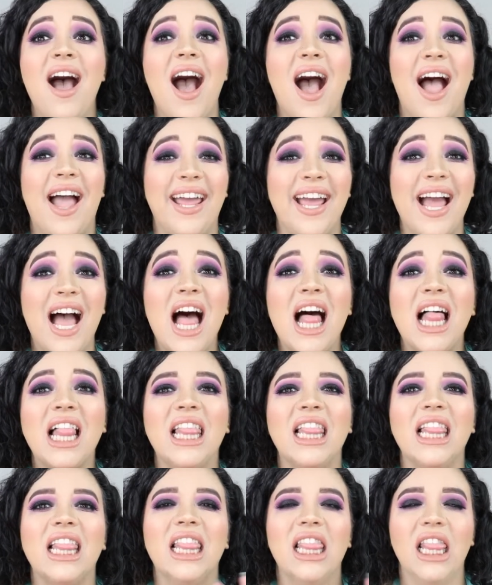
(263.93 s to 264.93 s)
I
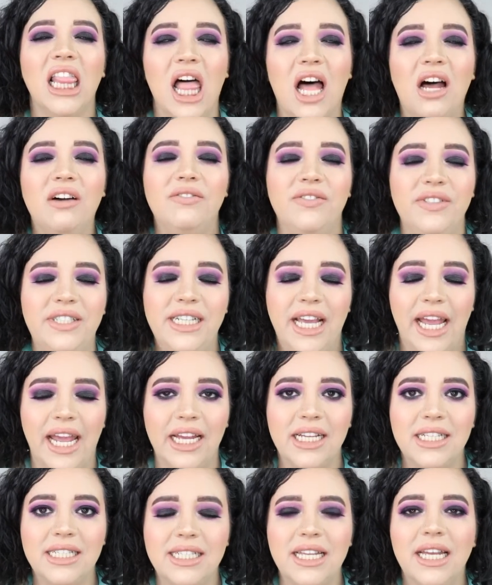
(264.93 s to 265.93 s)
loved
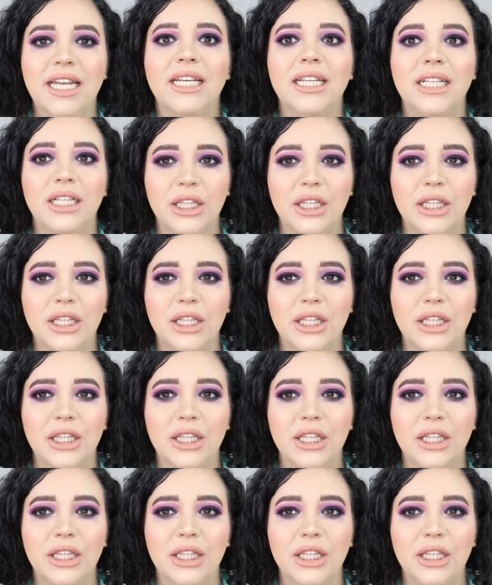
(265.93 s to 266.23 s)
it.